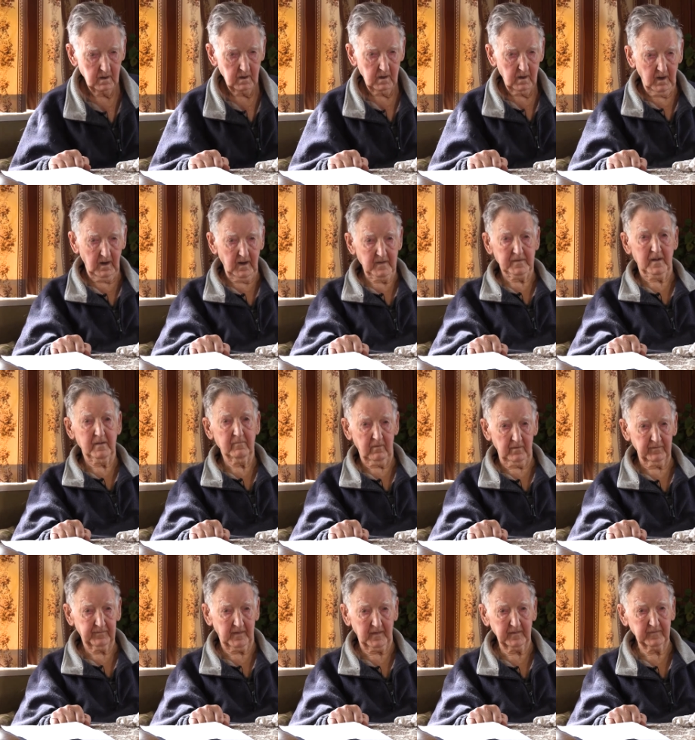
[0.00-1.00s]
I said, well,
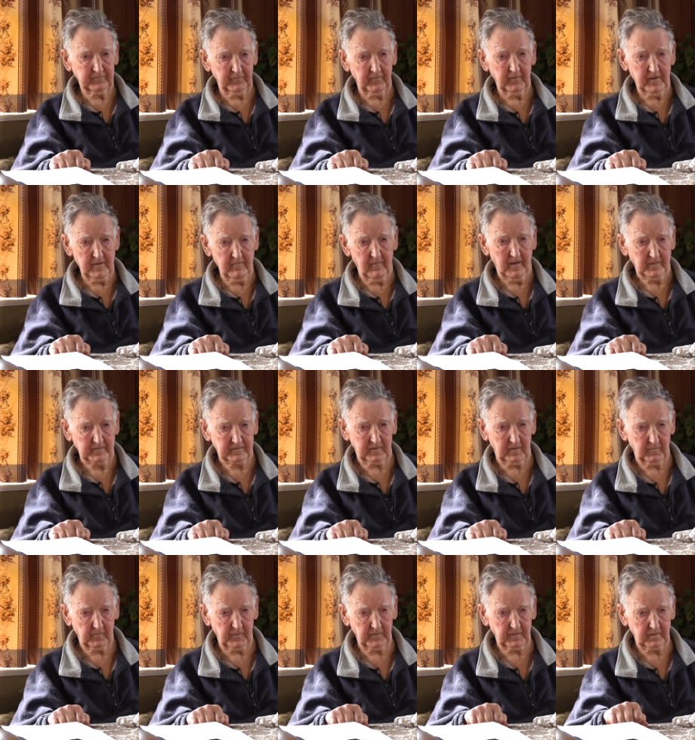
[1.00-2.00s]
thanks very much.
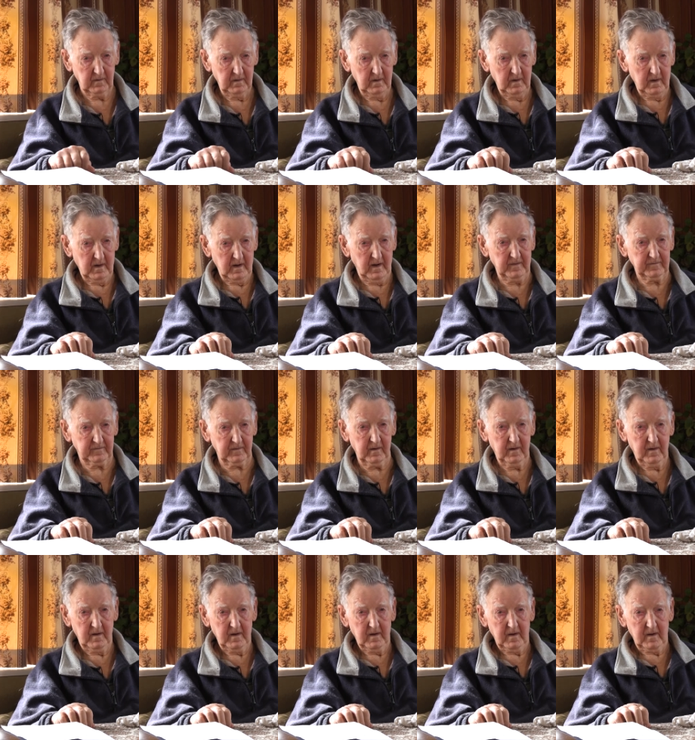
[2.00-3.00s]
I said,
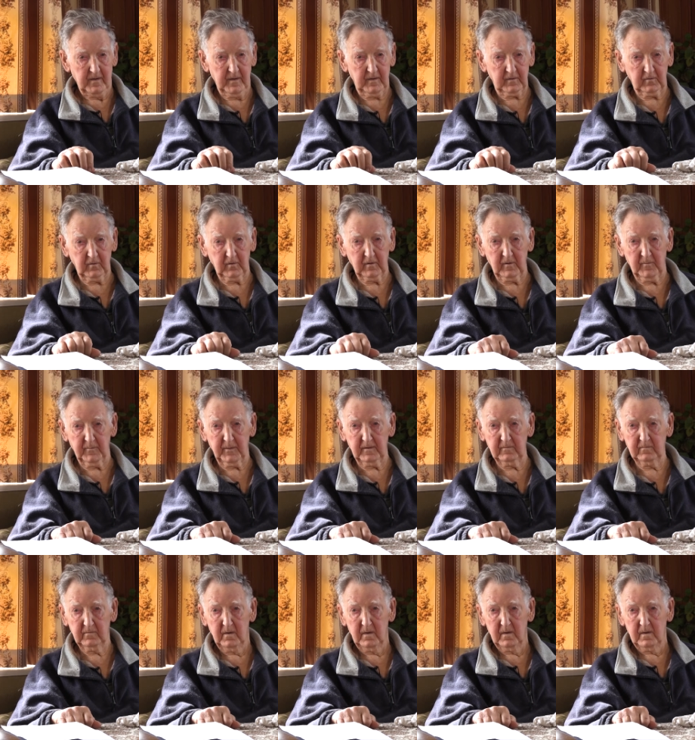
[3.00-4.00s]
that could have been,